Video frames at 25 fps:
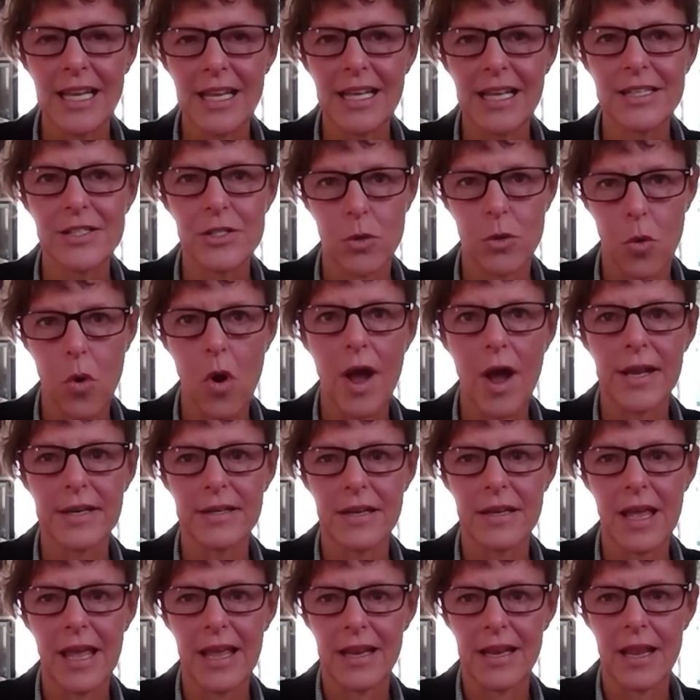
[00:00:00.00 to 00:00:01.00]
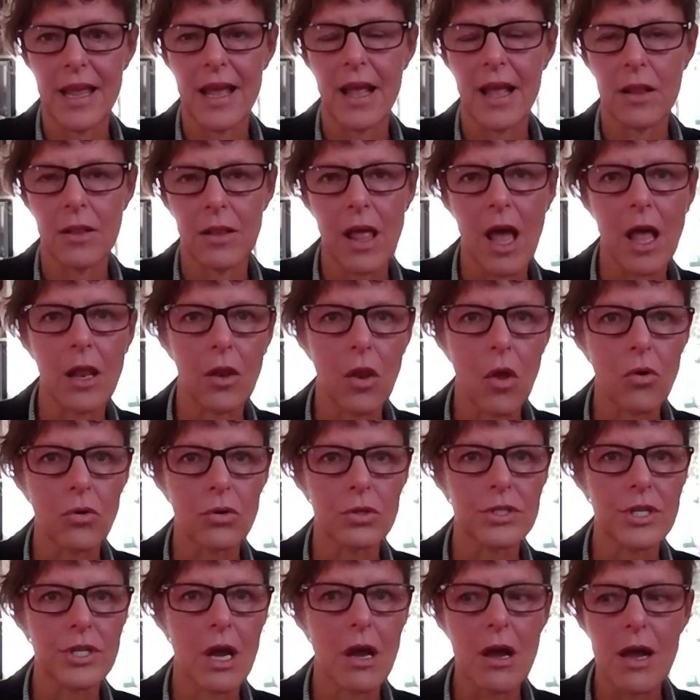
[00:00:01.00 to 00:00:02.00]
it's quite a long
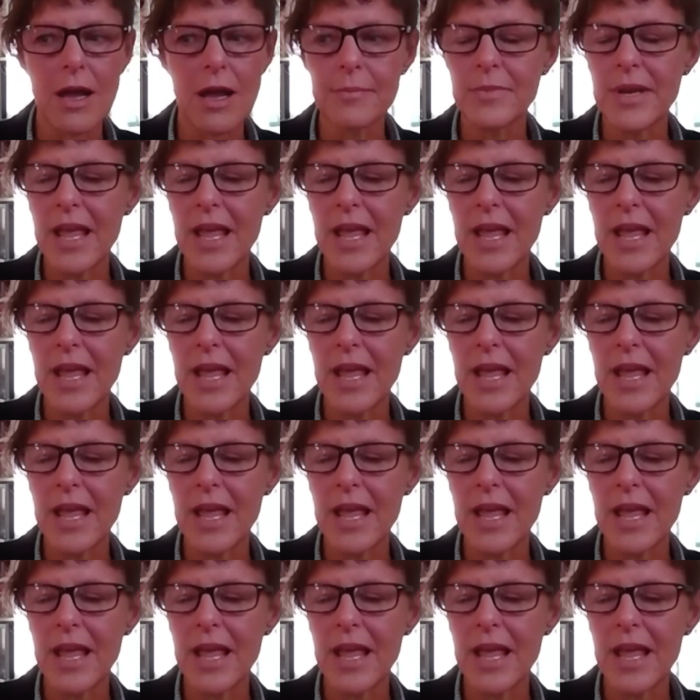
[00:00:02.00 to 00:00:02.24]
time.